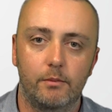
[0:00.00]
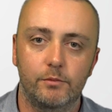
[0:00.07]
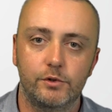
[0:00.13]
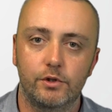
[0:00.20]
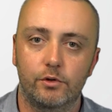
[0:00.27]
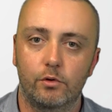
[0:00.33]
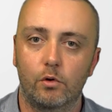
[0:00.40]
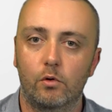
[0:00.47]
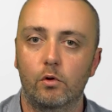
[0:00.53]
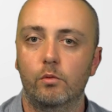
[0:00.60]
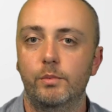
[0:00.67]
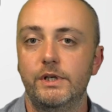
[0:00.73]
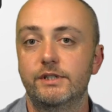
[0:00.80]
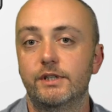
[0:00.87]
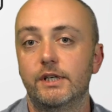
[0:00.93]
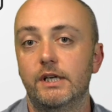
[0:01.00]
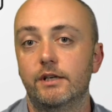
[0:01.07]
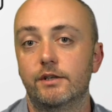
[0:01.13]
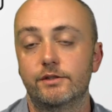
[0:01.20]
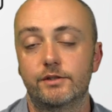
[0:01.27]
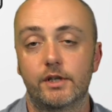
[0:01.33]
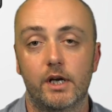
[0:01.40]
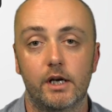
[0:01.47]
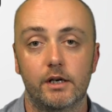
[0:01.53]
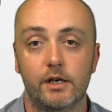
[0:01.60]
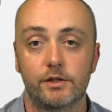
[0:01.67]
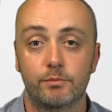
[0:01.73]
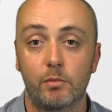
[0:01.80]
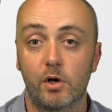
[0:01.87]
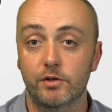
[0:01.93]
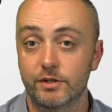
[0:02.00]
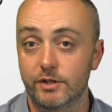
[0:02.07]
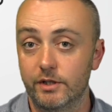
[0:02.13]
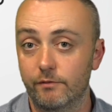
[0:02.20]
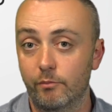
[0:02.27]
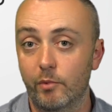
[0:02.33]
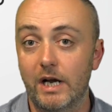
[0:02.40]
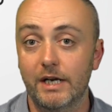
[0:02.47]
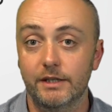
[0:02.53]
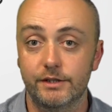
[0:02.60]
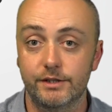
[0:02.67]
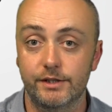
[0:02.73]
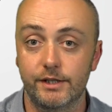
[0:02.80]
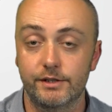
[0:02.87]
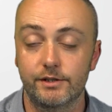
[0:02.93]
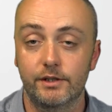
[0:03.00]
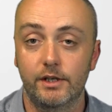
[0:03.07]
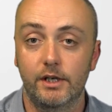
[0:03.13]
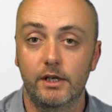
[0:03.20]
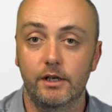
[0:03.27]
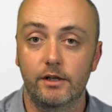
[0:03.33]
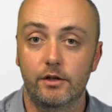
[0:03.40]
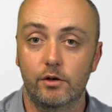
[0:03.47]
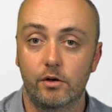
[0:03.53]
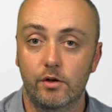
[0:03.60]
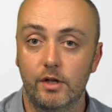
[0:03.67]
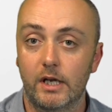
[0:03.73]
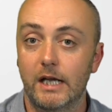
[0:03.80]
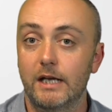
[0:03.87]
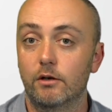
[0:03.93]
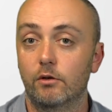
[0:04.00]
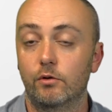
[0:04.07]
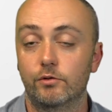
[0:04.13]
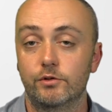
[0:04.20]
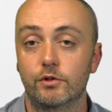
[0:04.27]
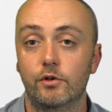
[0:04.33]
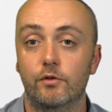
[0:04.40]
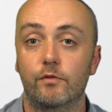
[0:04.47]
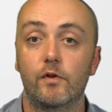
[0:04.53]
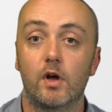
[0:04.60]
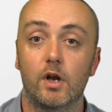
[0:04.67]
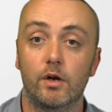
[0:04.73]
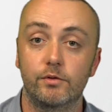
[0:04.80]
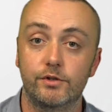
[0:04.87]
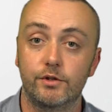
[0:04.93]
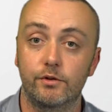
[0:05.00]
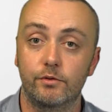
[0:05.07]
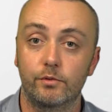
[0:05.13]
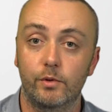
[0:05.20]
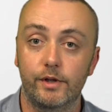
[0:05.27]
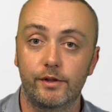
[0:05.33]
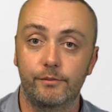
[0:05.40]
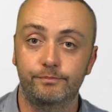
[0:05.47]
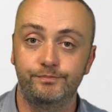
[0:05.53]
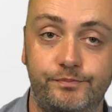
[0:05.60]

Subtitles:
should all be seen as positive practices that other landlords could follow suit with.